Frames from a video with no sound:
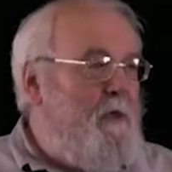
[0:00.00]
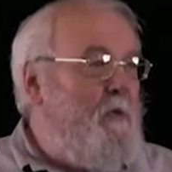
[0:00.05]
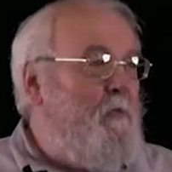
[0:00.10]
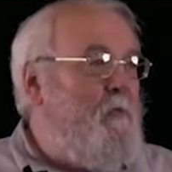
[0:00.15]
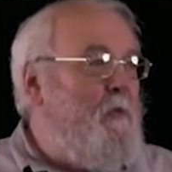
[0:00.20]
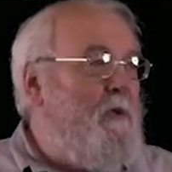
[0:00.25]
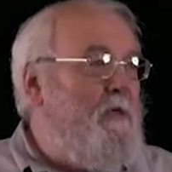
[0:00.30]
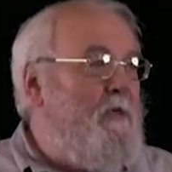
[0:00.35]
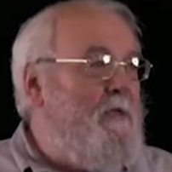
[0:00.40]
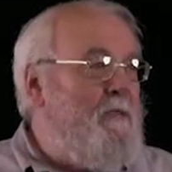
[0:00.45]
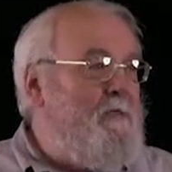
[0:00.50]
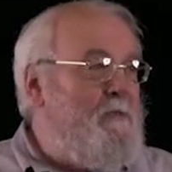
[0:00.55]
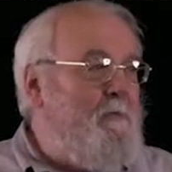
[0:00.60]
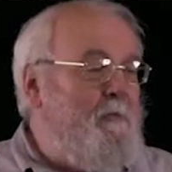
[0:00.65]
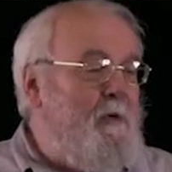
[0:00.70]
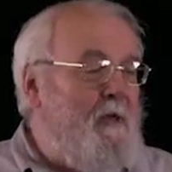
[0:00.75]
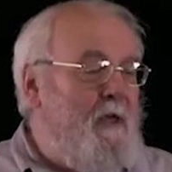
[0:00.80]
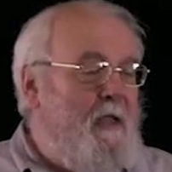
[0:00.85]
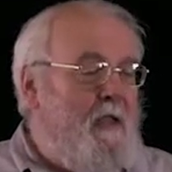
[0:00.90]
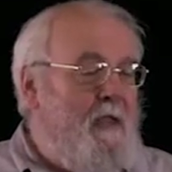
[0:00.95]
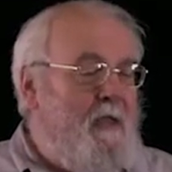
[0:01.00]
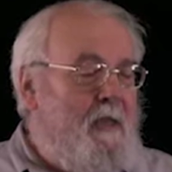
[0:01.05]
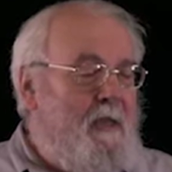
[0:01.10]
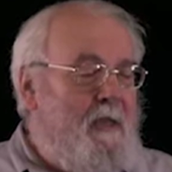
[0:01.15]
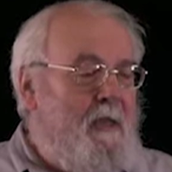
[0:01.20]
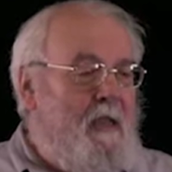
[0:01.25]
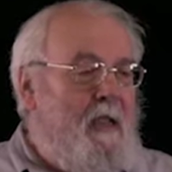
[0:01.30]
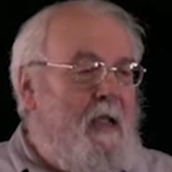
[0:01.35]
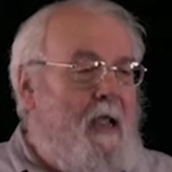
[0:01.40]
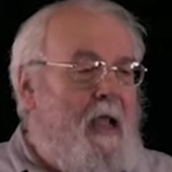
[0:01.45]
we need to play
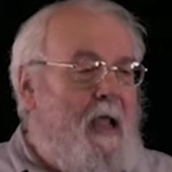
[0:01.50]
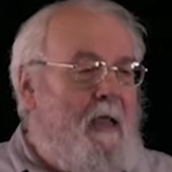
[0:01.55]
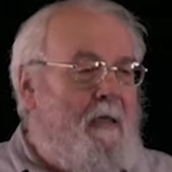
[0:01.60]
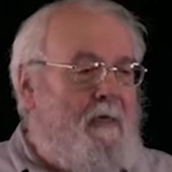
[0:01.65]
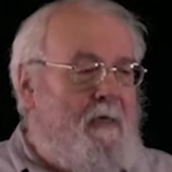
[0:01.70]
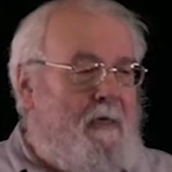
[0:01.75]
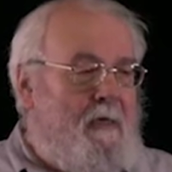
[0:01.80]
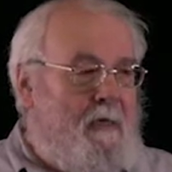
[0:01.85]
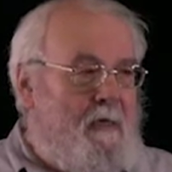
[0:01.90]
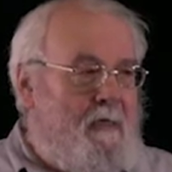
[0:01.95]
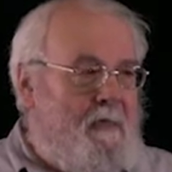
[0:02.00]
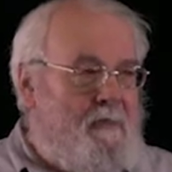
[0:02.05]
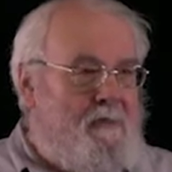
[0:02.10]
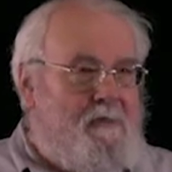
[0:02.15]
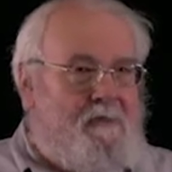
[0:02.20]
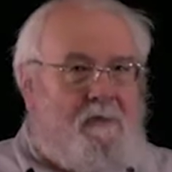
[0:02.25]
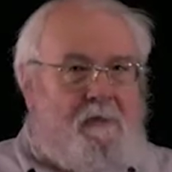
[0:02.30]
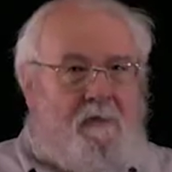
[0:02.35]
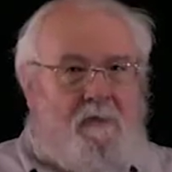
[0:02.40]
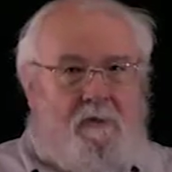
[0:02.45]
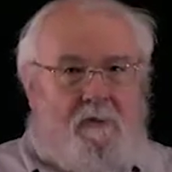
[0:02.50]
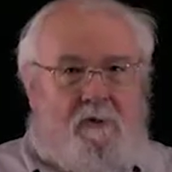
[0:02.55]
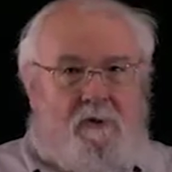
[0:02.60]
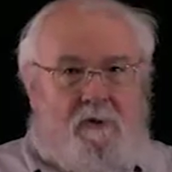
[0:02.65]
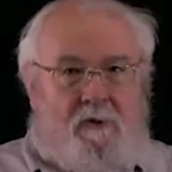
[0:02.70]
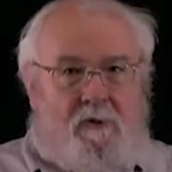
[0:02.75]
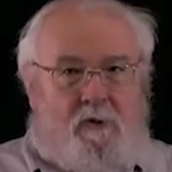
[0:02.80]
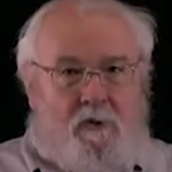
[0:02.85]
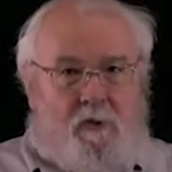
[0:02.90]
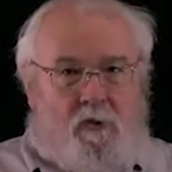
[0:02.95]
at least
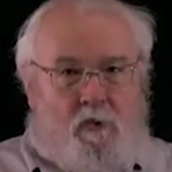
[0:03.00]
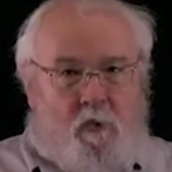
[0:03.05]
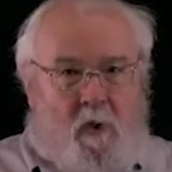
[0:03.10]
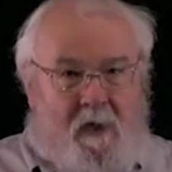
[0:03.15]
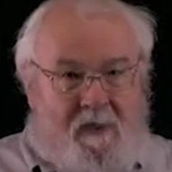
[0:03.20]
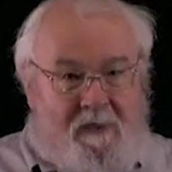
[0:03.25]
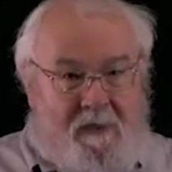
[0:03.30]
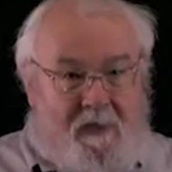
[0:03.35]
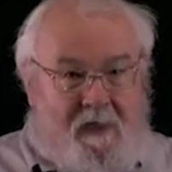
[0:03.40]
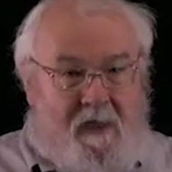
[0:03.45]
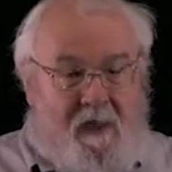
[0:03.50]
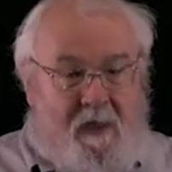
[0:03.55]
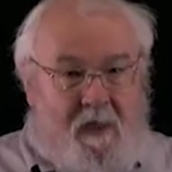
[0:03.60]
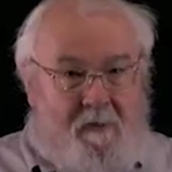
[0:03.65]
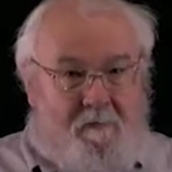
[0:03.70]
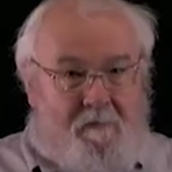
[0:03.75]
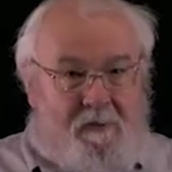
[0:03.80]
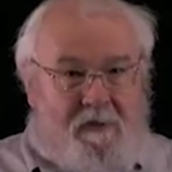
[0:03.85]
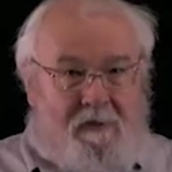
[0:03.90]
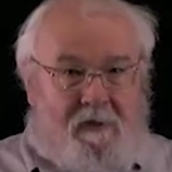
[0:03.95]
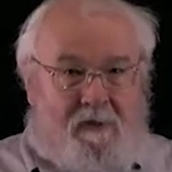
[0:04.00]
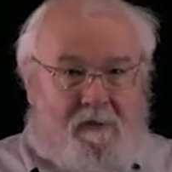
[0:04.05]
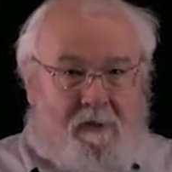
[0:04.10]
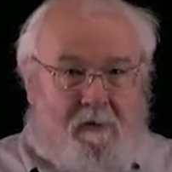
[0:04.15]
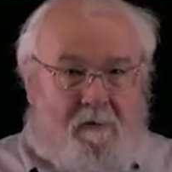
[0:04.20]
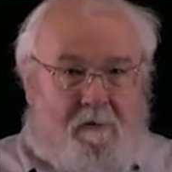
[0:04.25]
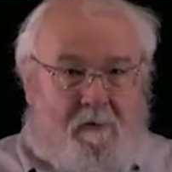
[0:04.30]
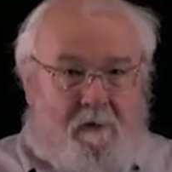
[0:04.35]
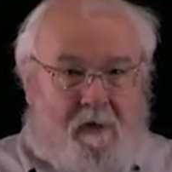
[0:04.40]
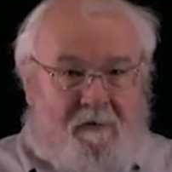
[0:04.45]
20 games, so
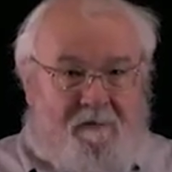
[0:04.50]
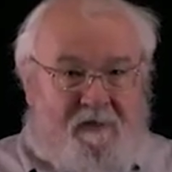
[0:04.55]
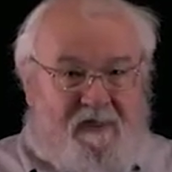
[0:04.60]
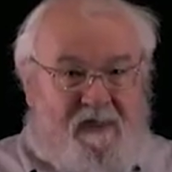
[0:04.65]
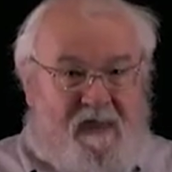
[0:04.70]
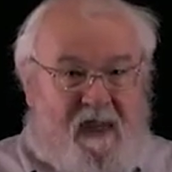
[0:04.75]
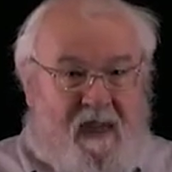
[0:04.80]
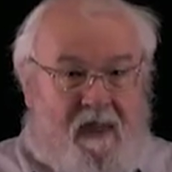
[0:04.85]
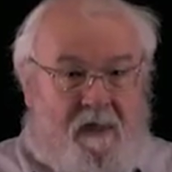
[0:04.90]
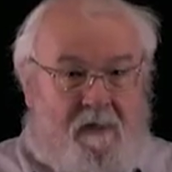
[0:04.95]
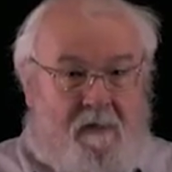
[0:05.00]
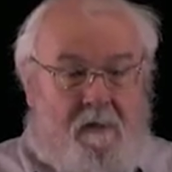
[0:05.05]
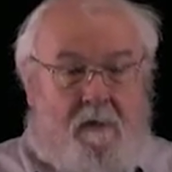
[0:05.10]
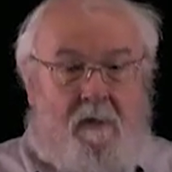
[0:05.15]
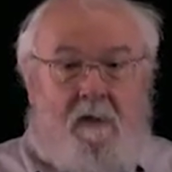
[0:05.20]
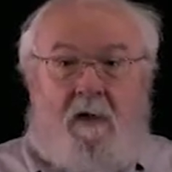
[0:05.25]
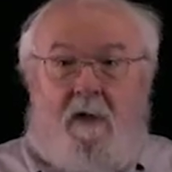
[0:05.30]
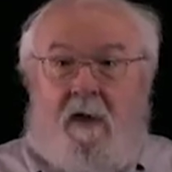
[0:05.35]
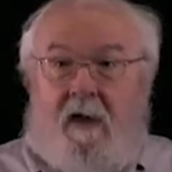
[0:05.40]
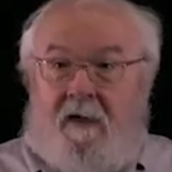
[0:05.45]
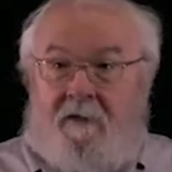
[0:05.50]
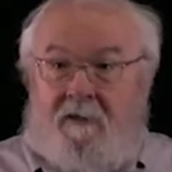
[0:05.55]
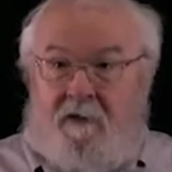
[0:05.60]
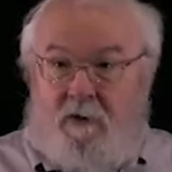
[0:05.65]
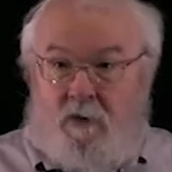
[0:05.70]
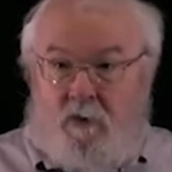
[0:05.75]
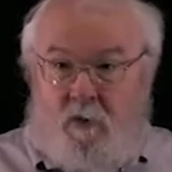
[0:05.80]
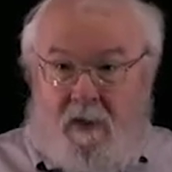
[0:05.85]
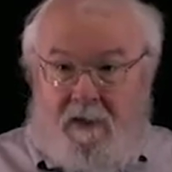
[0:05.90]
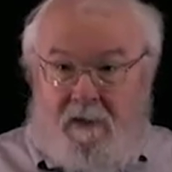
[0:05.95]
you can have a 10 and a
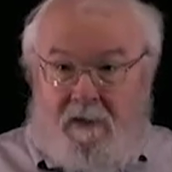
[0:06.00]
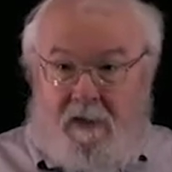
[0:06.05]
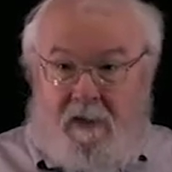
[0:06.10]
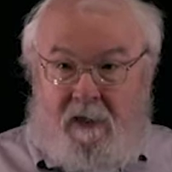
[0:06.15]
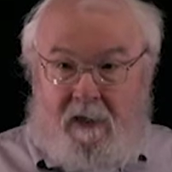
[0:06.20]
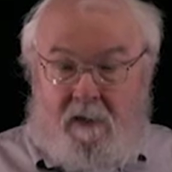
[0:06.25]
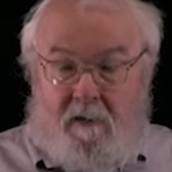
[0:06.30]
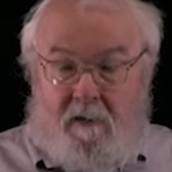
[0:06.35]
20.